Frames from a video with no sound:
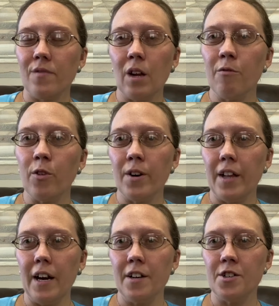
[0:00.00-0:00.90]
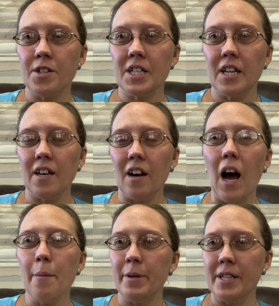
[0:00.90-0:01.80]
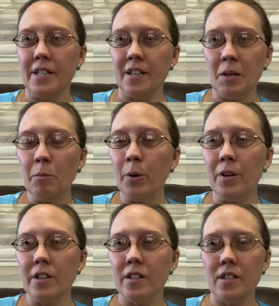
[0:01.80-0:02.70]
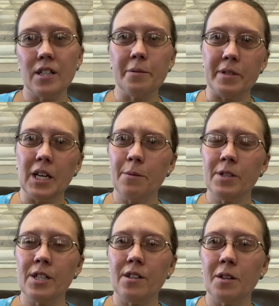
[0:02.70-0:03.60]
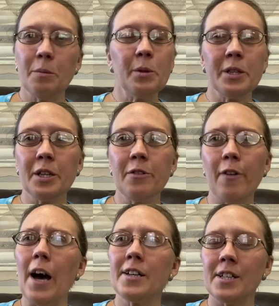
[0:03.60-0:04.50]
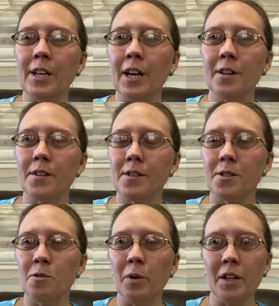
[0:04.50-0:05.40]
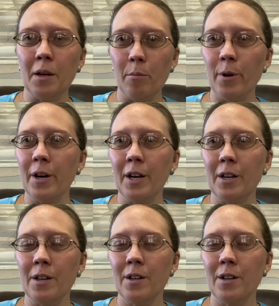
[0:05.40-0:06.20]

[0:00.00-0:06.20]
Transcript: for just that opposite input. And sometimes it completely fascinates what they bring